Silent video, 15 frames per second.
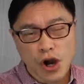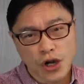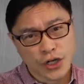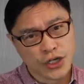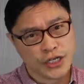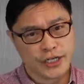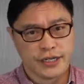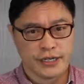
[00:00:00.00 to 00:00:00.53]

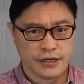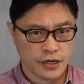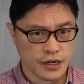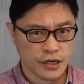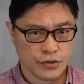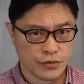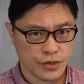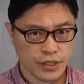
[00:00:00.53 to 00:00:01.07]
are going to get
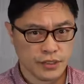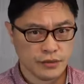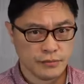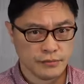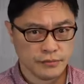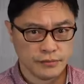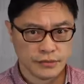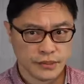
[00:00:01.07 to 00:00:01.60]
hungry.
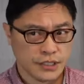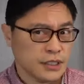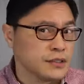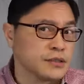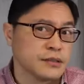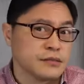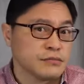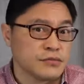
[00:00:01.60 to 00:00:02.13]

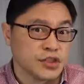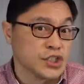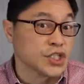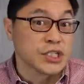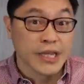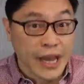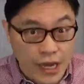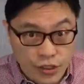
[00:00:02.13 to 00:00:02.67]
That's
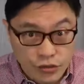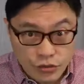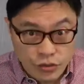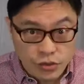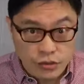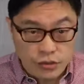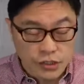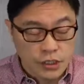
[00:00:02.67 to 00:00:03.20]
just
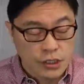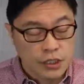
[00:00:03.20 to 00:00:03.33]
natural.